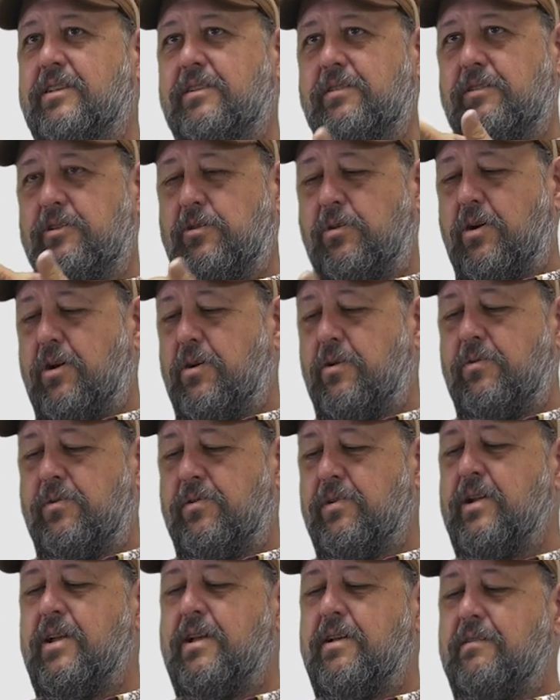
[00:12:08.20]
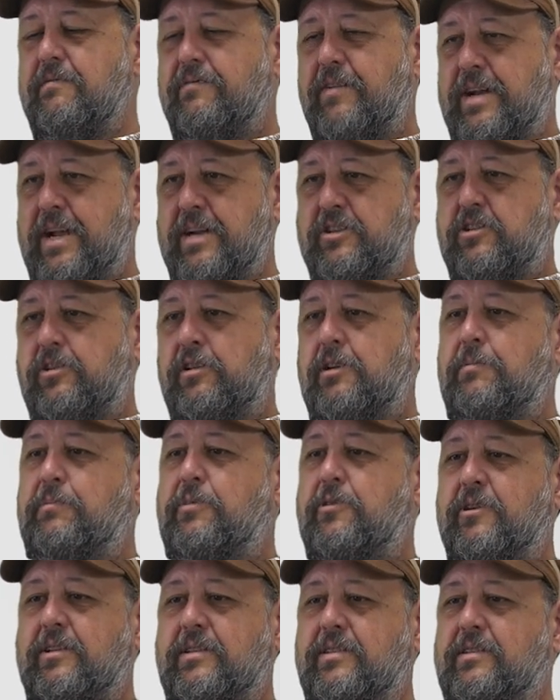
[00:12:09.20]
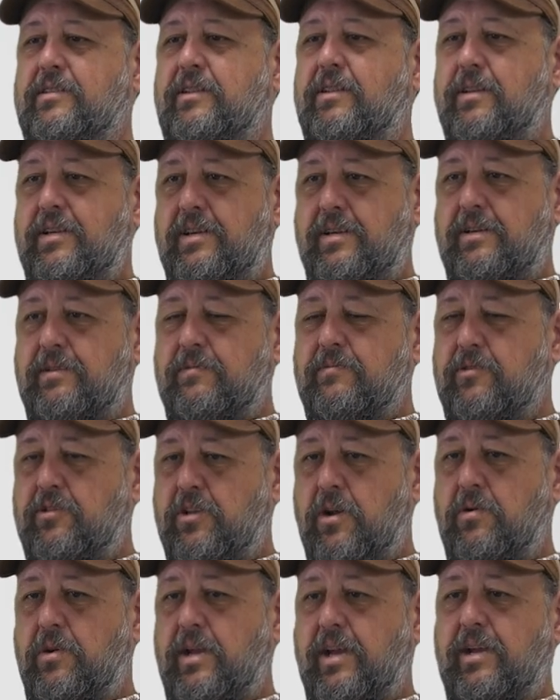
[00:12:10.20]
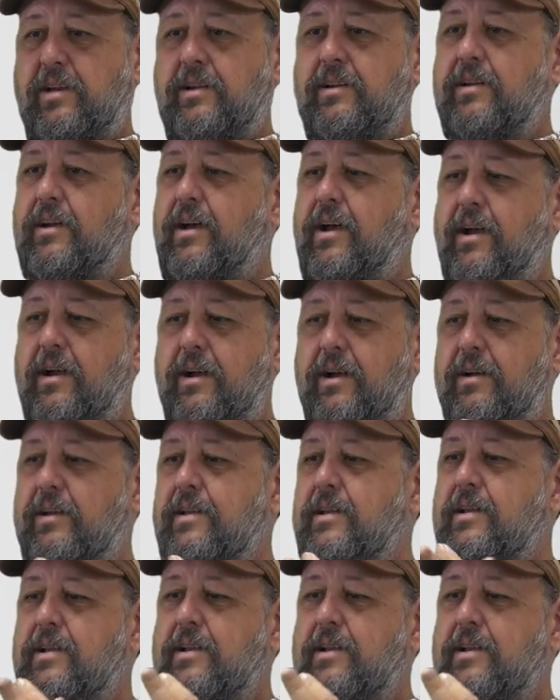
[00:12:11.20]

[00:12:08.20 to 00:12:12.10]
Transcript: that your own financial inputs, the zoning, uh,